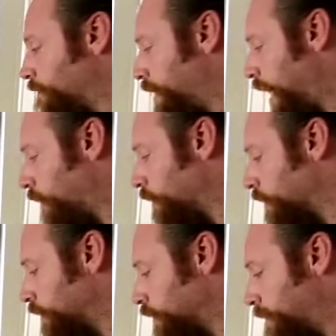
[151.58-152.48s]
enough
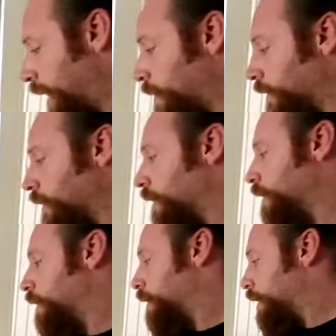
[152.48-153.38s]
power to power
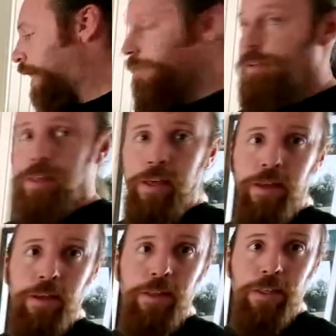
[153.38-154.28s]

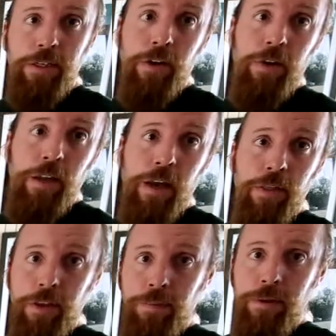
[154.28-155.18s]
everything that's currently
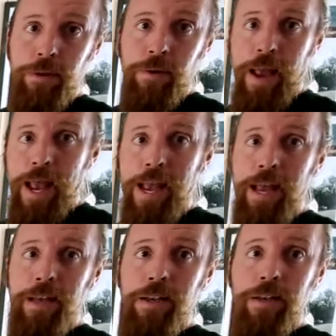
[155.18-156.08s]
on the computer
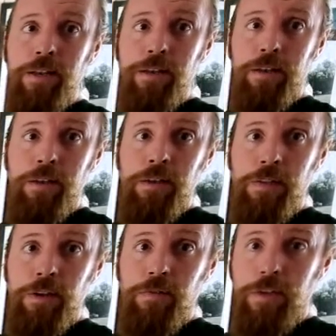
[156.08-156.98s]
and
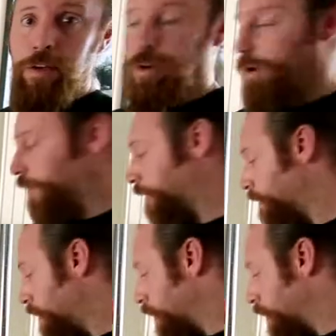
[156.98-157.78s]
the new video card.